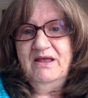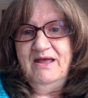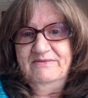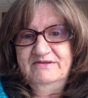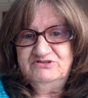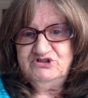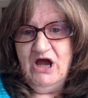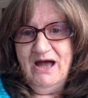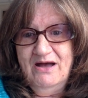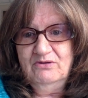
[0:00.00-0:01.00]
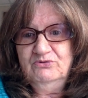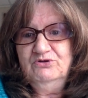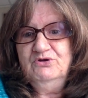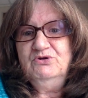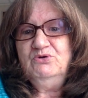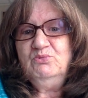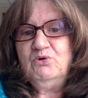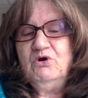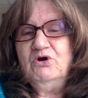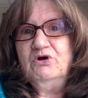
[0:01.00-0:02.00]
and the child
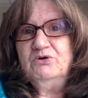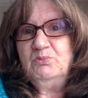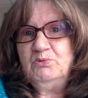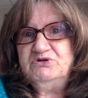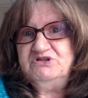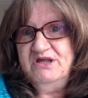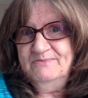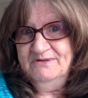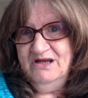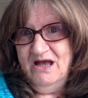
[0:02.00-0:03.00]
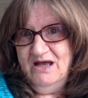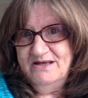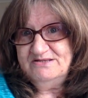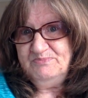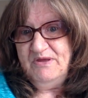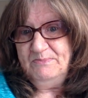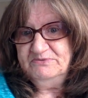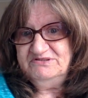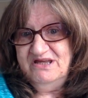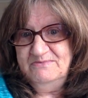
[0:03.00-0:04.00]
were, or, were demonized,
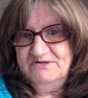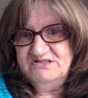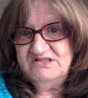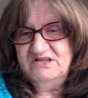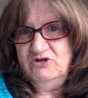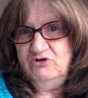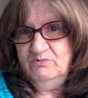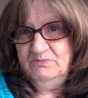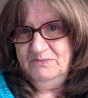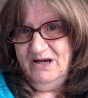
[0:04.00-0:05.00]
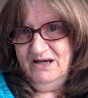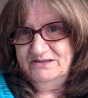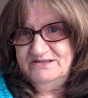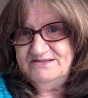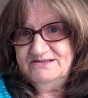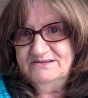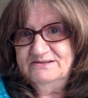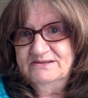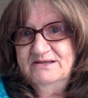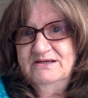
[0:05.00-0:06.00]
demons in human bodies,
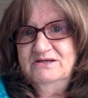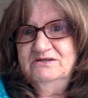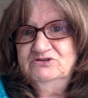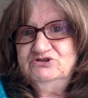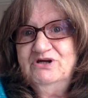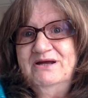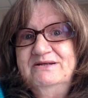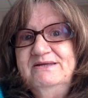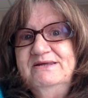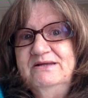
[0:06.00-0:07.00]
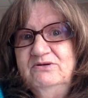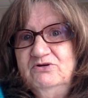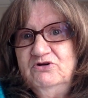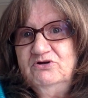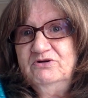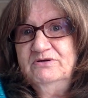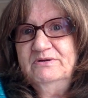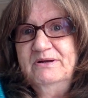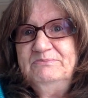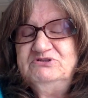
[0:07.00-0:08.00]
trying to get her,
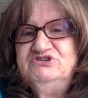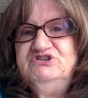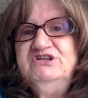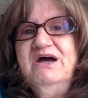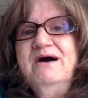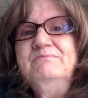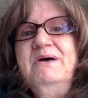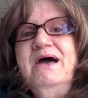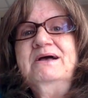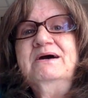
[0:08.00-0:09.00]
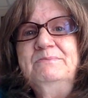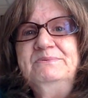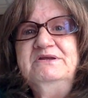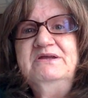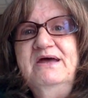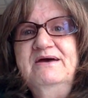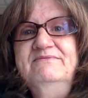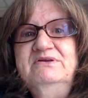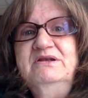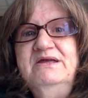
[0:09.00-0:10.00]
but she got back up into
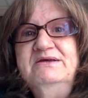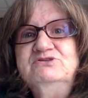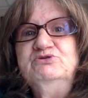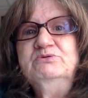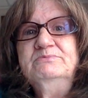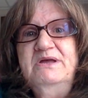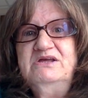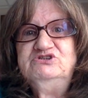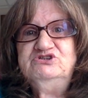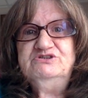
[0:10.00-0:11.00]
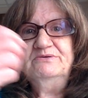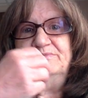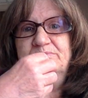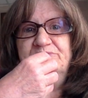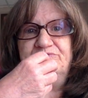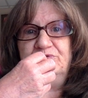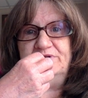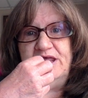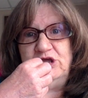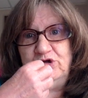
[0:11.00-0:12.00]
heaven and to her mansion
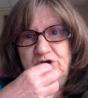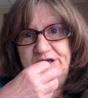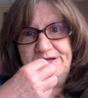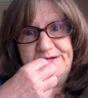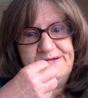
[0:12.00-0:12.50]
before they could.